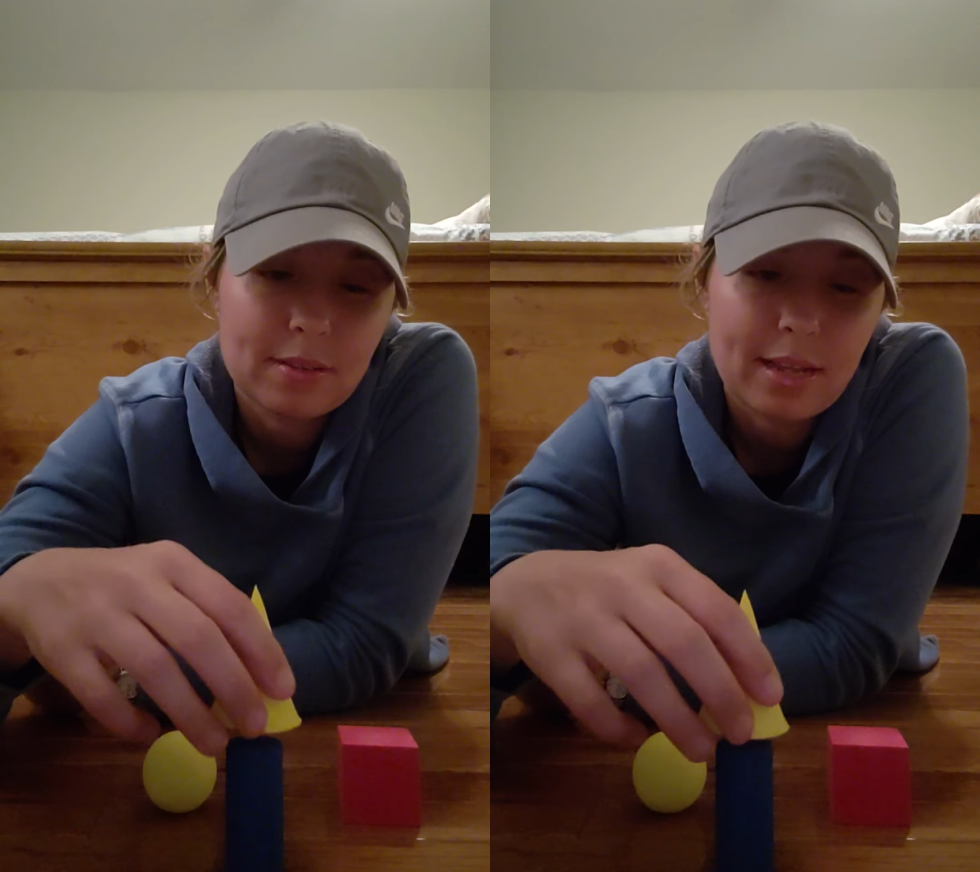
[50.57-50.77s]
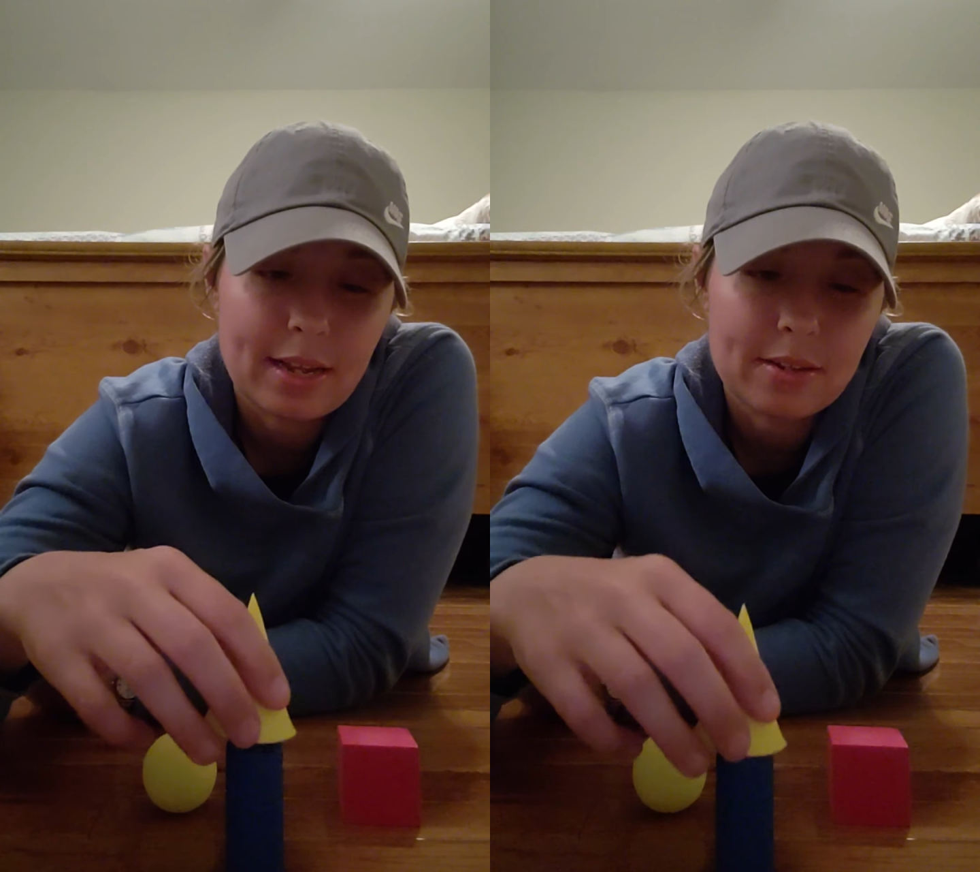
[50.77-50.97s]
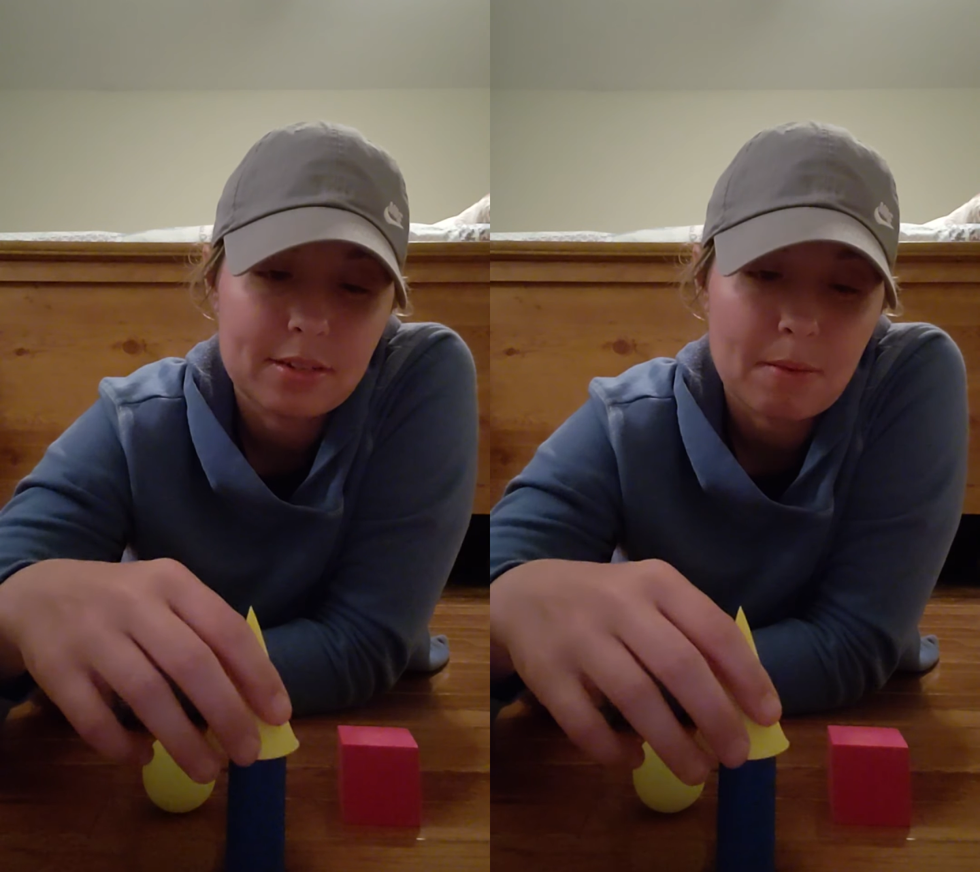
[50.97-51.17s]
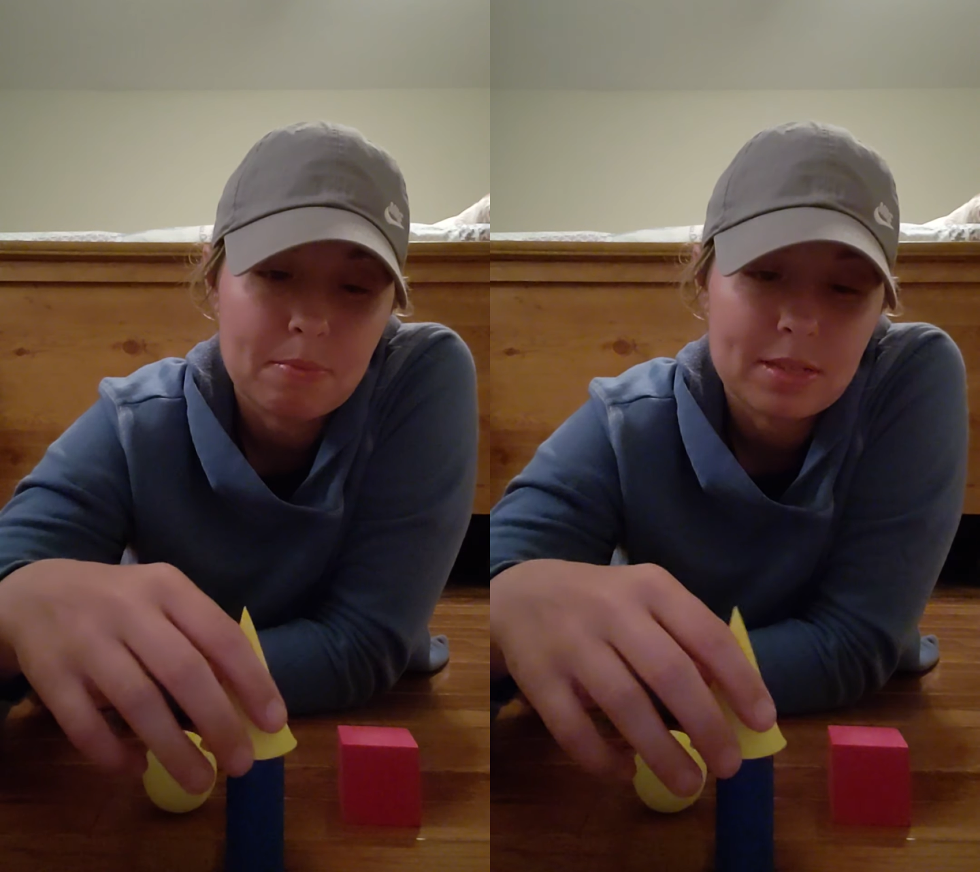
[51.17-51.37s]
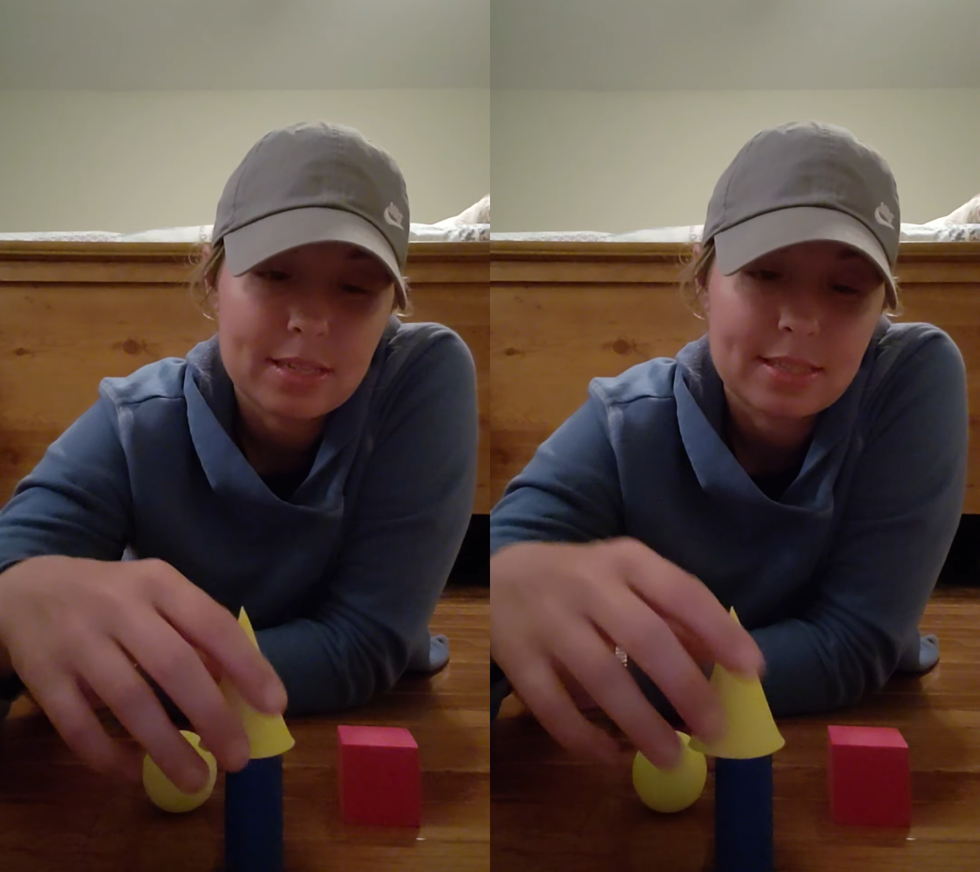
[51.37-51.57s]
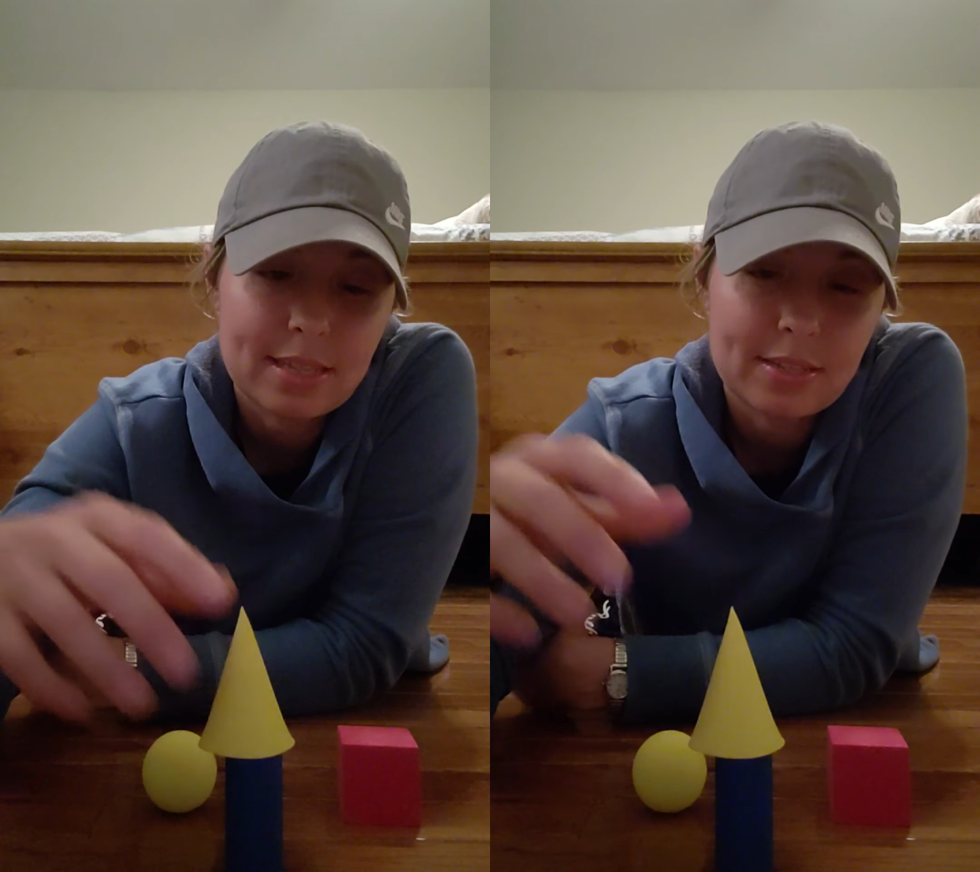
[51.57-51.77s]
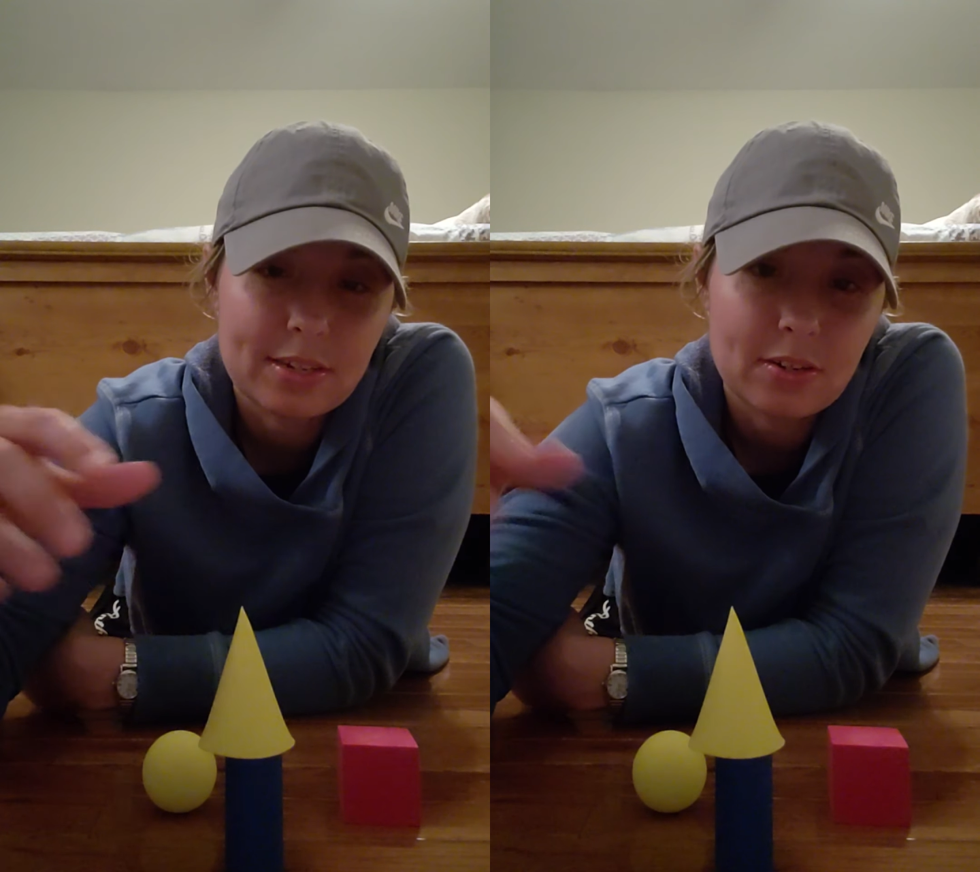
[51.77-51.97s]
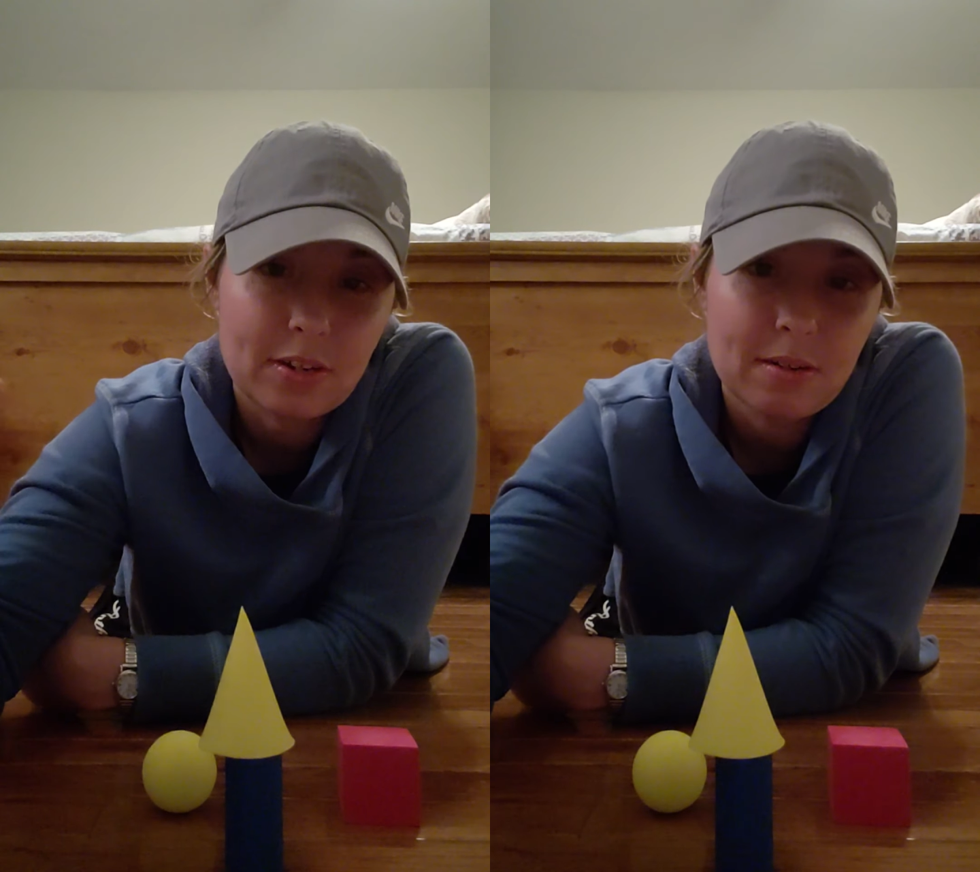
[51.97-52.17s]
like on top of the
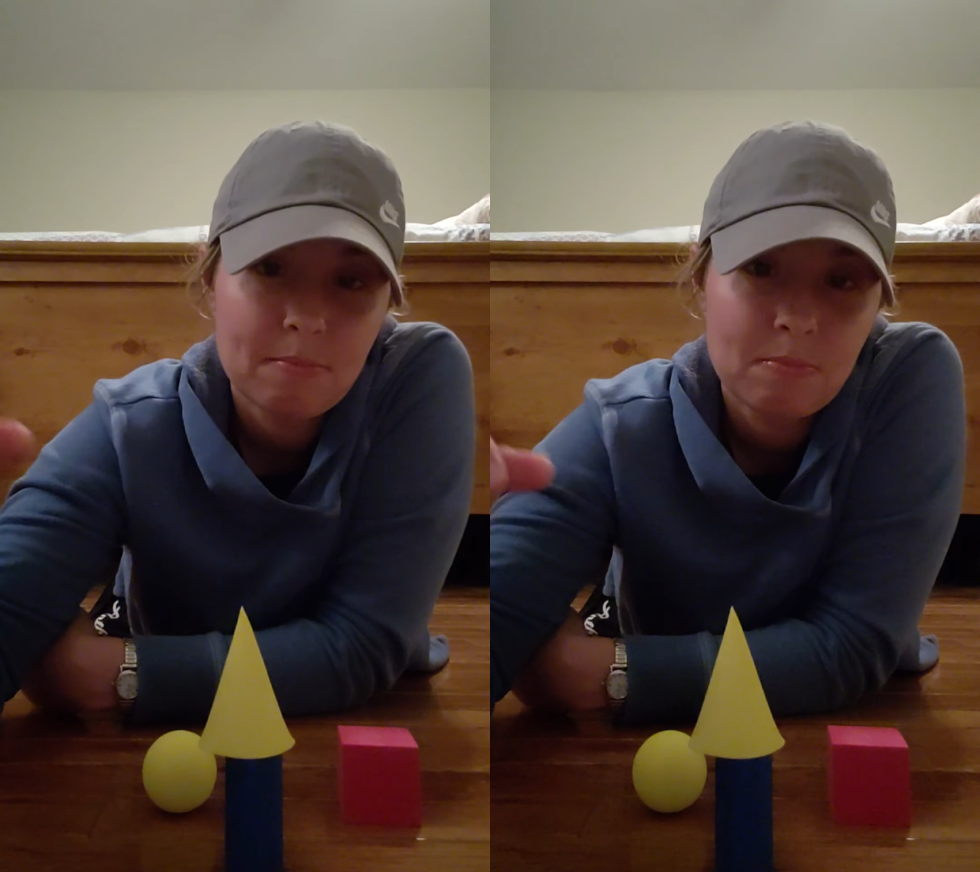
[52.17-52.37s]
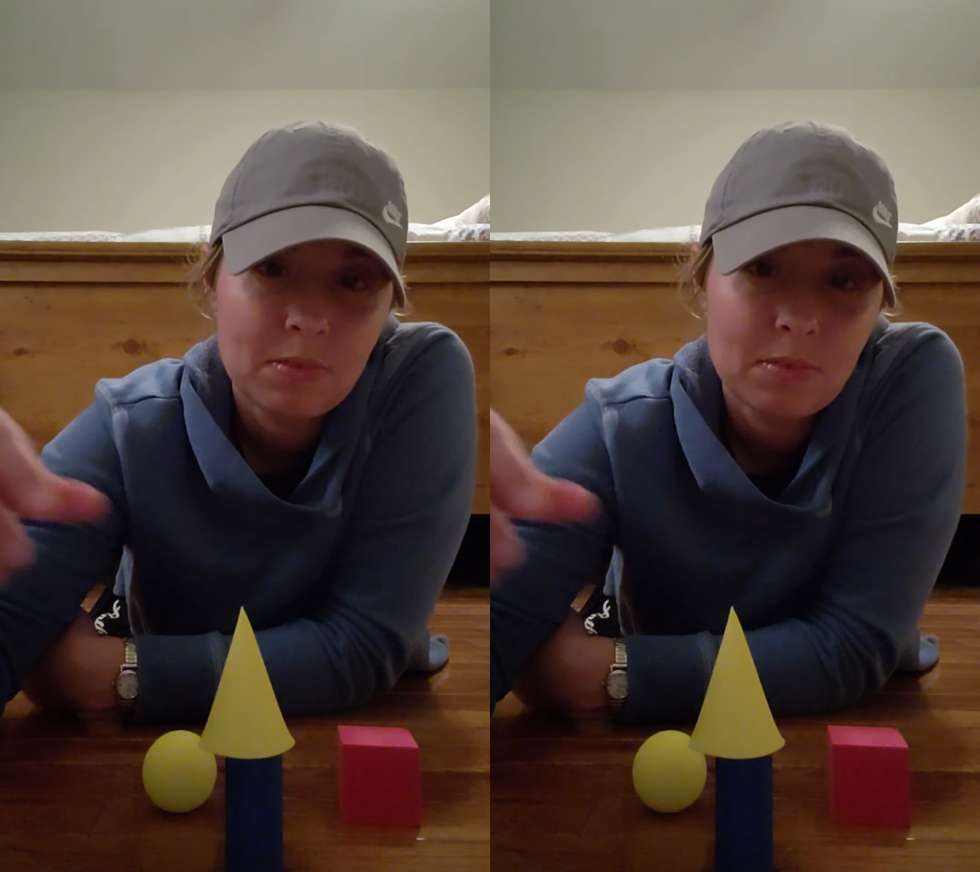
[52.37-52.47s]
cylinder,